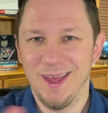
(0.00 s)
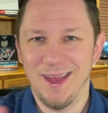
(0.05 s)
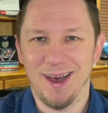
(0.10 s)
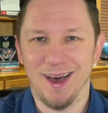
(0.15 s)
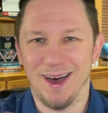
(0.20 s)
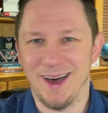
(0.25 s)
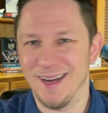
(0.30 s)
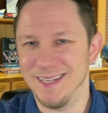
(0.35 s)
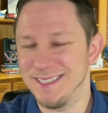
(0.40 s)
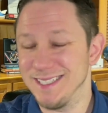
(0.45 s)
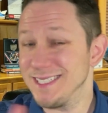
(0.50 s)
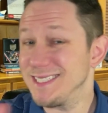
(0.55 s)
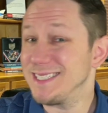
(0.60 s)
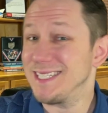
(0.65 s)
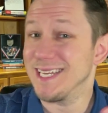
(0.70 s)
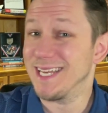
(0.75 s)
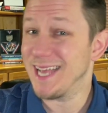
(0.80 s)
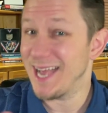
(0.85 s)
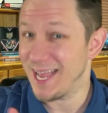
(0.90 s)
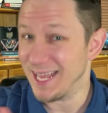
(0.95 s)
Uh, just to
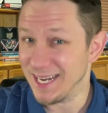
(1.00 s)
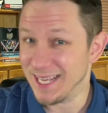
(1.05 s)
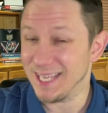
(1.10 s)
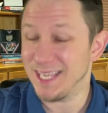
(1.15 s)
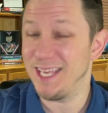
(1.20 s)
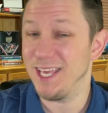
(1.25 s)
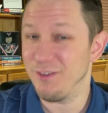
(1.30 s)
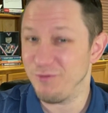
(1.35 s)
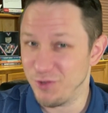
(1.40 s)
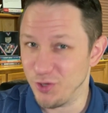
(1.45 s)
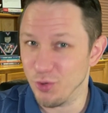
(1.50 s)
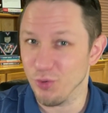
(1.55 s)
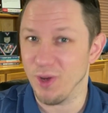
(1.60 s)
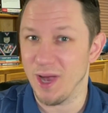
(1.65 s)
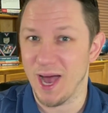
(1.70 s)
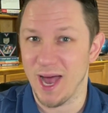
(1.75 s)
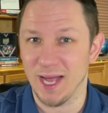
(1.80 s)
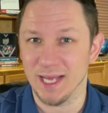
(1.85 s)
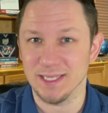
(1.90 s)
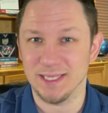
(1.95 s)
kind of give you
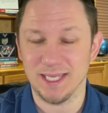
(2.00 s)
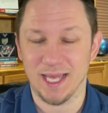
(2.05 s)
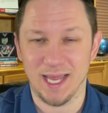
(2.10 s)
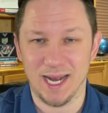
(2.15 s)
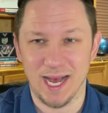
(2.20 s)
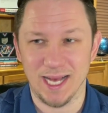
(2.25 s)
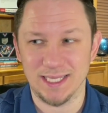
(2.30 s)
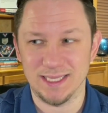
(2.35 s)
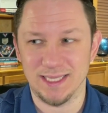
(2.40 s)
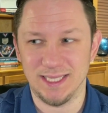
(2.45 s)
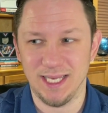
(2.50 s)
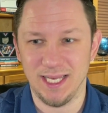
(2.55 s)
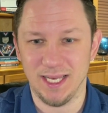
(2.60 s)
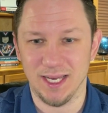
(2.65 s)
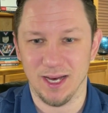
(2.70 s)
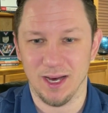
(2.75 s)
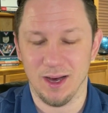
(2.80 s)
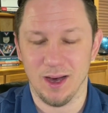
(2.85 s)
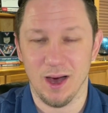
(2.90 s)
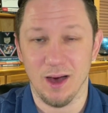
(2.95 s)
guys an
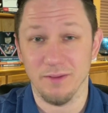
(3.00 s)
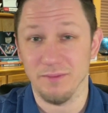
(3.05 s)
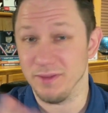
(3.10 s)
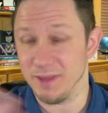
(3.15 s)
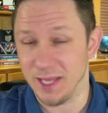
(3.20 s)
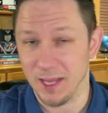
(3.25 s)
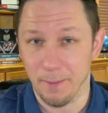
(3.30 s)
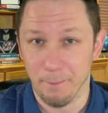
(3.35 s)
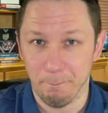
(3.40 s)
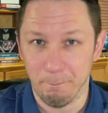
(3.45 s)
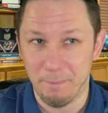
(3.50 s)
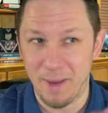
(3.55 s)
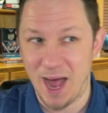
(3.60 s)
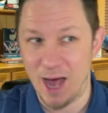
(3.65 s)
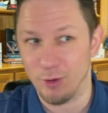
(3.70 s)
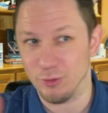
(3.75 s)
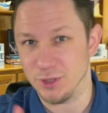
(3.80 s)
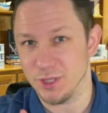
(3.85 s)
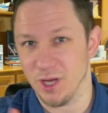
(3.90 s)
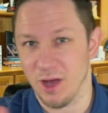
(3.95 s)
idea of the
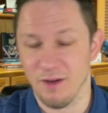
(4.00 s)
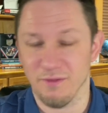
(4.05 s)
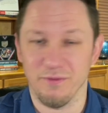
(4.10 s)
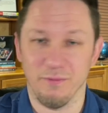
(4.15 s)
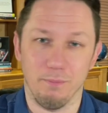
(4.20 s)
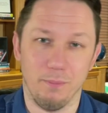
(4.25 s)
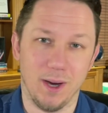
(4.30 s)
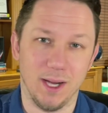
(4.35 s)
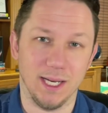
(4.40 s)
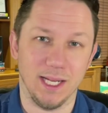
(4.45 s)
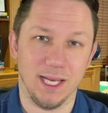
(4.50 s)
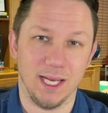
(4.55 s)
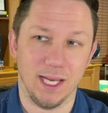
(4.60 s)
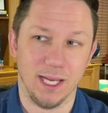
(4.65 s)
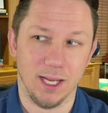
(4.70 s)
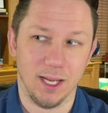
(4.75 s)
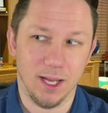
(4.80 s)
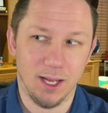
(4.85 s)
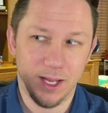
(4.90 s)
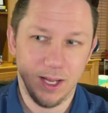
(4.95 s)
amount of
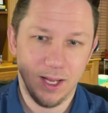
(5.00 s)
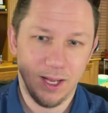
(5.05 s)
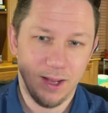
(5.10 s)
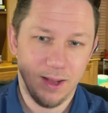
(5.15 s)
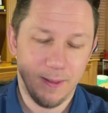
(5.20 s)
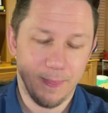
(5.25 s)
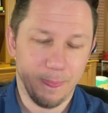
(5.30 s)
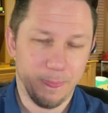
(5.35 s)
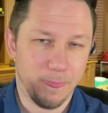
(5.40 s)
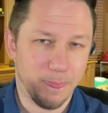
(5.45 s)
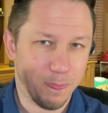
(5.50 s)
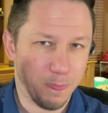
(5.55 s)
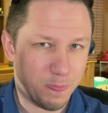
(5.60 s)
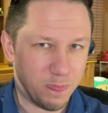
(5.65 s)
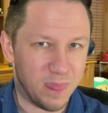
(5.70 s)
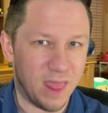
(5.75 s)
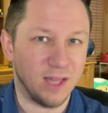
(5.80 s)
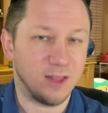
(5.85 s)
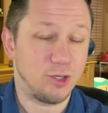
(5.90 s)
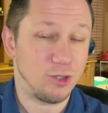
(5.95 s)
money
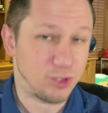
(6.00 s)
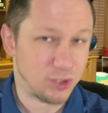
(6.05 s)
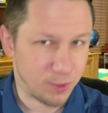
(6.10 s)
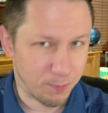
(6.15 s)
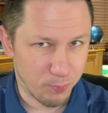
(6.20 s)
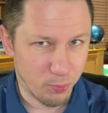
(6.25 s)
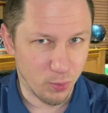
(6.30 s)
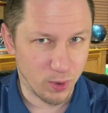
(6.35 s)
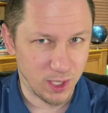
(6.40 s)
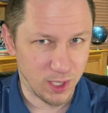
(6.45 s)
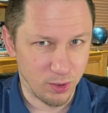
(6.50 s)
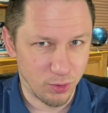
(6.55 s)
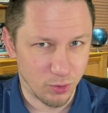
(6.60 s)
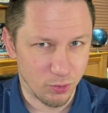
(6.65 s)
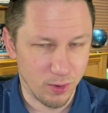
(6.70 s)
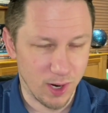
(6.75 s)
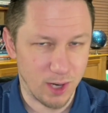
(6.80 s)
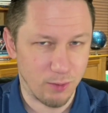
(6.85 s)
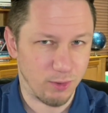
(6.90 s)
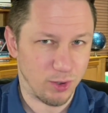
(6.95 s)
that they're supporting
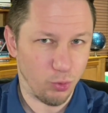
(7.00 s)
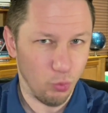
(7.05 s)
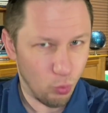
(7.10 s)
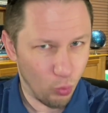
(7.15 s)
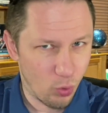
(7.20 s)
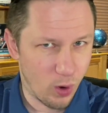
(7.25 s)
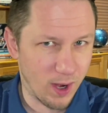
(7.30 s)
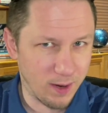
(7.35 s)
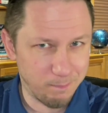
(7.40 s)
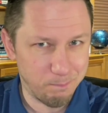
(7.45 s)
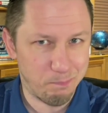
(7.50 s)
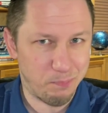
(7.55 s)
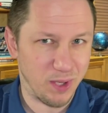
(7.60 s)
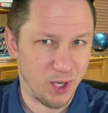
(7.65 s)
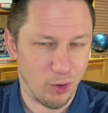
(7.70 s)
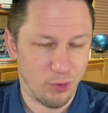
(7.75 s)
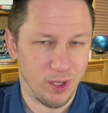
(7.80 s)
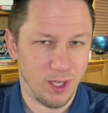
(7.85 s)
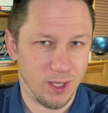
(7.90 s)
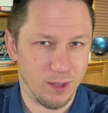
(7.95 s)
Ukraine with, one
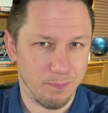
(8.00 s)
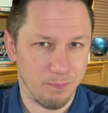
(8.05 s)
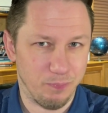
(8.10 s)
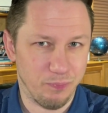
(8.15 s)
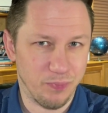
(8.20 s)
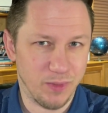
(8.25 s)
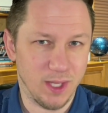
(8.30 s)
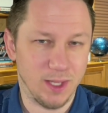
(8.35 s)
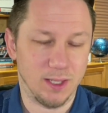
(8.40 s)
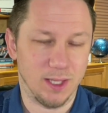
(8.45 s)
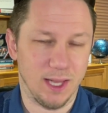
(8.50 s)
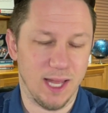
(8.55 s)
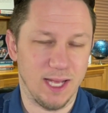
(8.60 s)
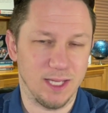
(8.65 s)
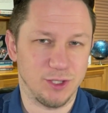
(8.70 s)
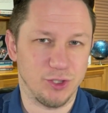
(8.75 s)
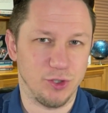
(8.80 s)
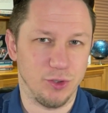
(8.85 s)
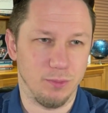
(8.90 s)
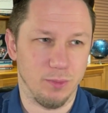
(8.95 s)
billion dollars in the
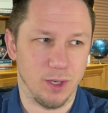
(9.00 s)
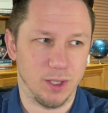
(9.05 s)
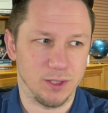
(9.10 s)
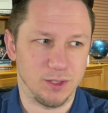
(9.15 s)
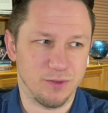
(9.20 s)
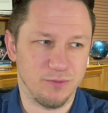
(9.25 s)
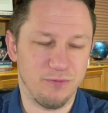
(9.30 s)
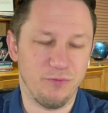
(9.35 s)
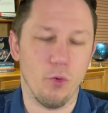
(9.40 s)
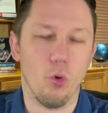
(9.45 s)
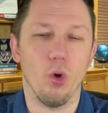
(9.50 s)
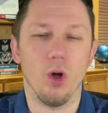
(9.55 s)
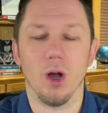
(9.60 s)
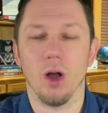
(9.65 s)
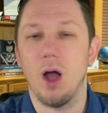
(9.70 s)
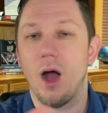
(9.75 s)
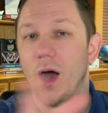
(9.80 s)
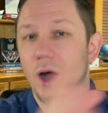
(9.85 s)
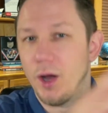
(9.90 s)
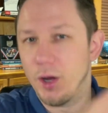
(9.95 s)
last two months. four
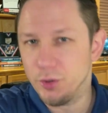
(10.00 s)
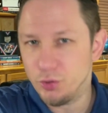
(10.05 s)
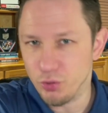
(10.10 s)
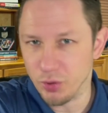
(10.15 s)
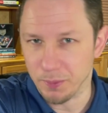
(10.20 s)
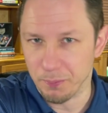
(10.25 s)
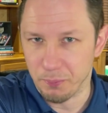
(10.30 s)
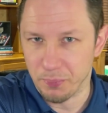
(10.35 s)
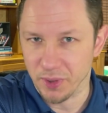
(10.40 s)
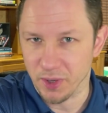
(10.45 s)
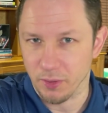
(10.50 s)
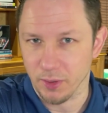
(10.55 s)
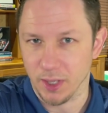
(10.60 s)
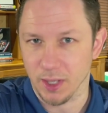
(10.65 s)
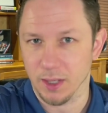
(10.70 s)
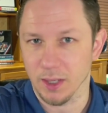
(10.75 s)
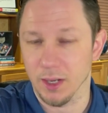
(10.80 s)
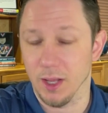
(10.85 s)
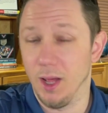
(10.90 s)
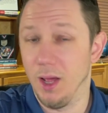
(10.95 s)
hundred
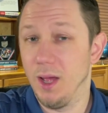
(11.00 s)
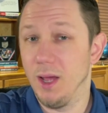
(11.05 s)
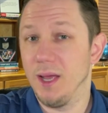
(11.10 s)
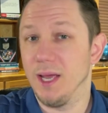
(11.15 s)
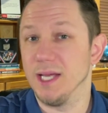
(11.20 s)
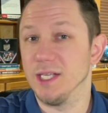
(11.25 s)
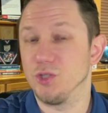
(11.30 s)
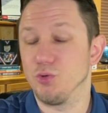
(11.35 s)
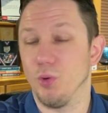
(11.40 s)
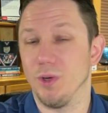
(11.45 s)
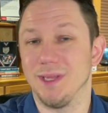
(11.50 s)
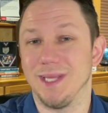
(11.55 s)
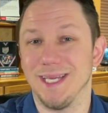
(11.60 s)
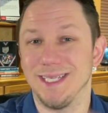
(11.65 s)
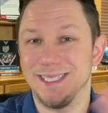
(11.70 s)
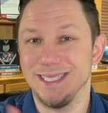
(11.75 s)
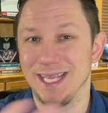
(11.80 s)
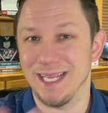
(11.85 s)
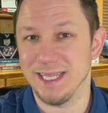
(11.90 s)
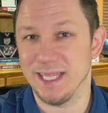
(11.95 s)
billion dollars is what they
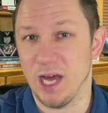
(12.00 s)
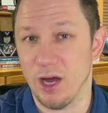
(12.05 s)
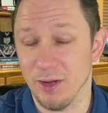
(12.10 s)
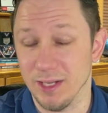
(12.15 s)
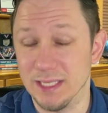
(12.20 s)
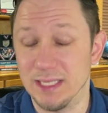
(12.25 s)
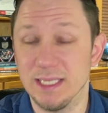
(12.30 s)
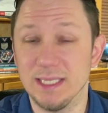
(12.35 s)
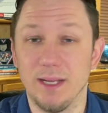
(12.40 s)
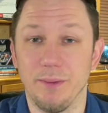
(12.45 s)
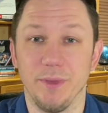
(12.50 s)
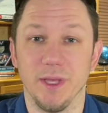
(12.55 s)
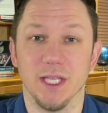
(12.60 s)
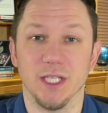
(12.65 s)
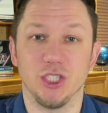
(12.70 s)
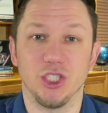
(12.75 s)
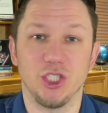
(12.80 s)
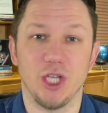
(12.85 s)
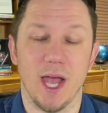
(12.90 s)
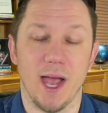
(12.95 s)
sent out in
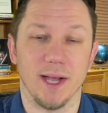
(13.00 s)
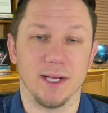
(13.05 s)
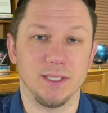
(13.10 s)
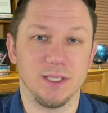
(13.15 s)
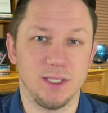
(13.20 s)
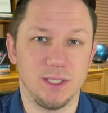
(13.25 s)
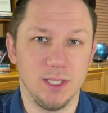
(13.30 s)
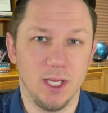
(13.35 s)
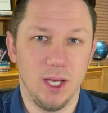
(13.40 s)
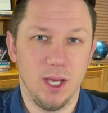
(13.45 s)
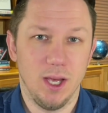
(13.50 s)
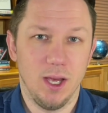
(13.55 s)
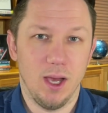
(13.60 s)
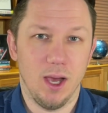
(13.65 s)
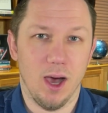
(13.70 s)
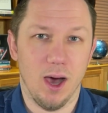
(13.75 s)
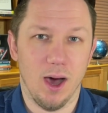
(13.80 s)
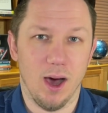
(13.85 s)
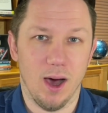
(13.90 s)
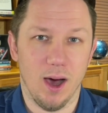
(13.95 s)
stimulus checks
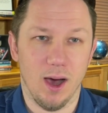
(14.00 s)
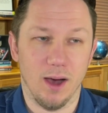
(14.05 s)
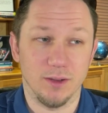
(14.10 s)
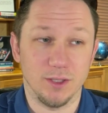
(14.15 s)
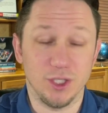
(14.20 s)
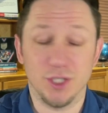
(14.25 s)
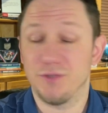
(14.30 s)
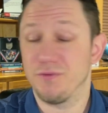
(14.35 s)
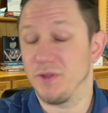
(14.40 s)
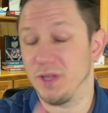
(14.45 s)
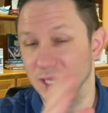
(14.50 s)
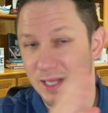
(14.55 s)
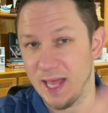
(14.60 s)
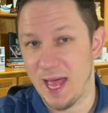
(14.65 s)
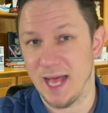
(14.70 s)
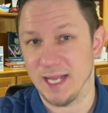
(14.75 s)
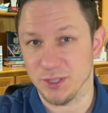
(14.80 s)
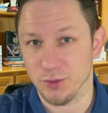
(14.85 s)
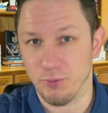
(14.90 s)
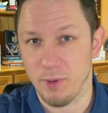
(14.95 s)
uh, just for the
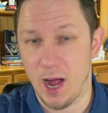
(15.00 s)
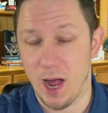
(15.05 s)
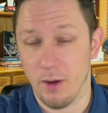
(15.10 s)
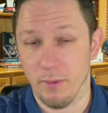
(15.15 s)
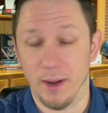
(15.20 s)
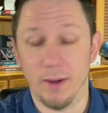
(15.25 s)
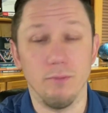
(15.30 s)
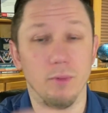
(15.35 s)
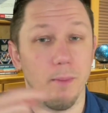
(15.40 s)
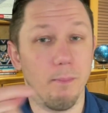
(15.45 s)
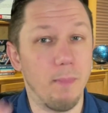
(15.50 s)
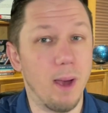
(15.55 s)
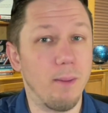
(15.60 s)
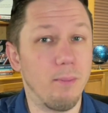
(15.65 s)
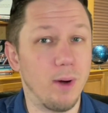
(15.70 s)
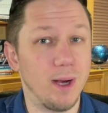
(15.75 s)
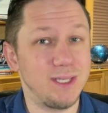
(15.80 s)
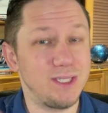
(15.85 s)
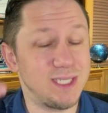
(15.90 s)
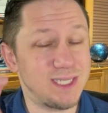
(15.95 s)
last round. And
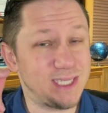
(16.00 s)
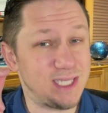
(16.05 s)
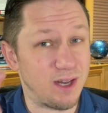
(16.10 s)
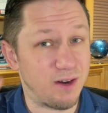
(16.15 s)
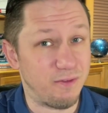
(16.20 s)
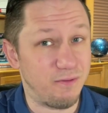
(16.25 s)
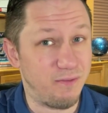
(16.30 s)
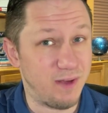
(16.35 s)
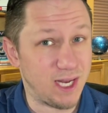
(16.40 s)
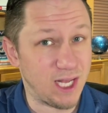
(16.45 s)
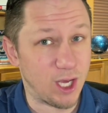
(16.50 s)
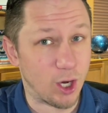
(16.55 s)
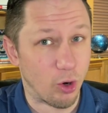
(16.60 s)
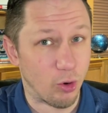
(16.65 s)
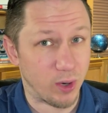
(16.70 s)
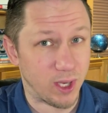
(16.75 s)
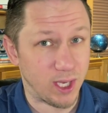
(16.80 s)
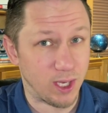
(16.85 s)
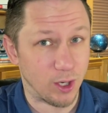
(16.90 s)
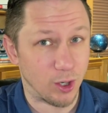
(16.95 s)
remember, I just did a video
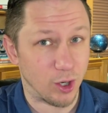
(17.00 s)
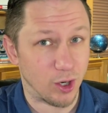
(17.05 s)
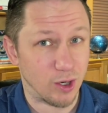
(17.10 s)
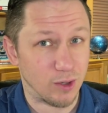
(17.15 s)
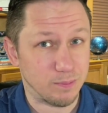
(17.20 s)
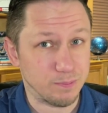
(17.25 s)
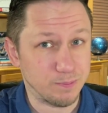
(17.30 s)
here